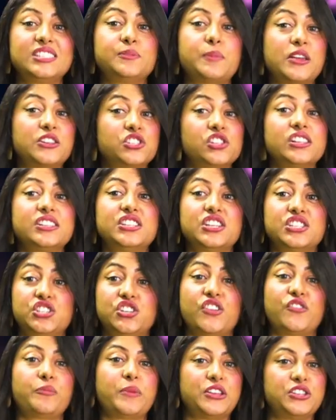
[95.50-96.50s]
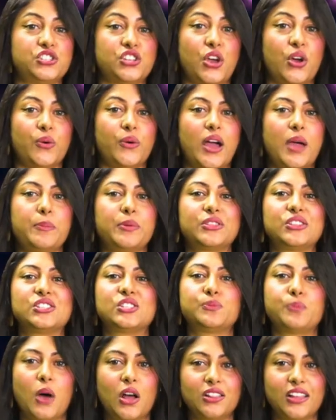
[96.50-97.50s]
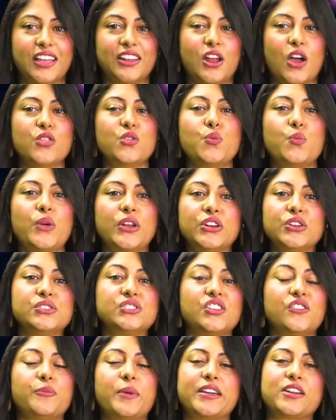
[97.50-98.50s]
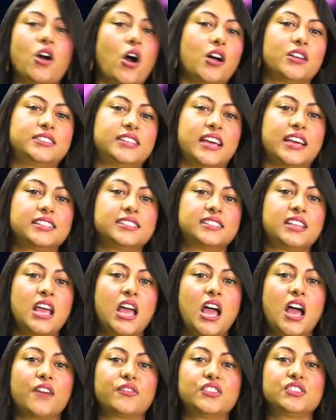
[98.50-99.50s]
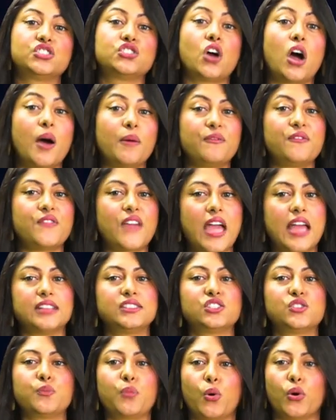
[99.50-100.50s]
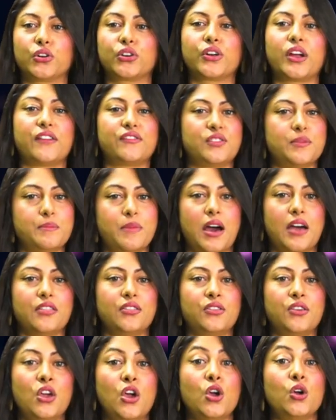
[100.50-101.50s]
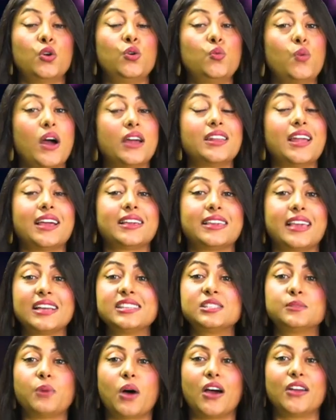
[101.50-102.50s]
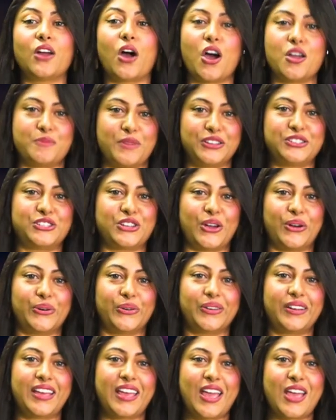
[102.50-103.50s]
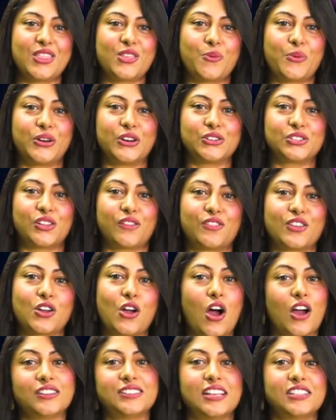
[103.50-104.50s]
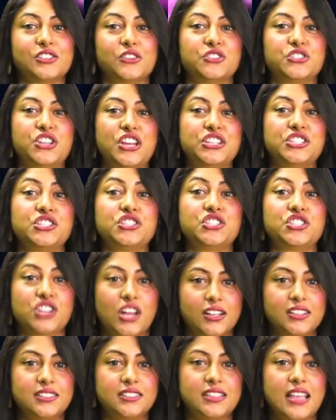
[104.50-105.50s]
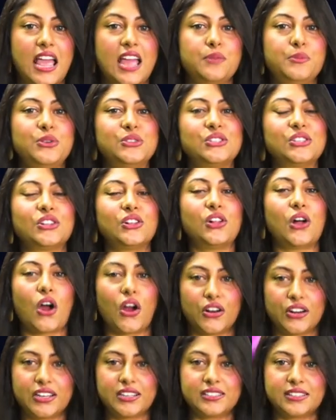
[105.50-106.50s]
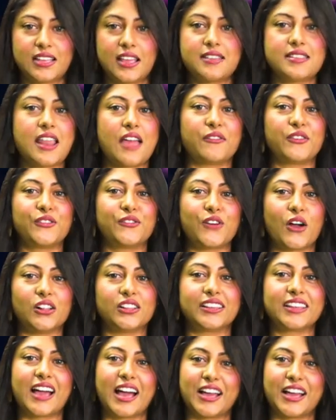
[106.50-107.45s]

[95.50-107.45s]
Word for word: special edition of my show, I put the spotlight on the winners of my contest of the top fan supporter of the month, who won a guest spot on my show. The winners of the contest are Jason Schultz and musical artist Never Falling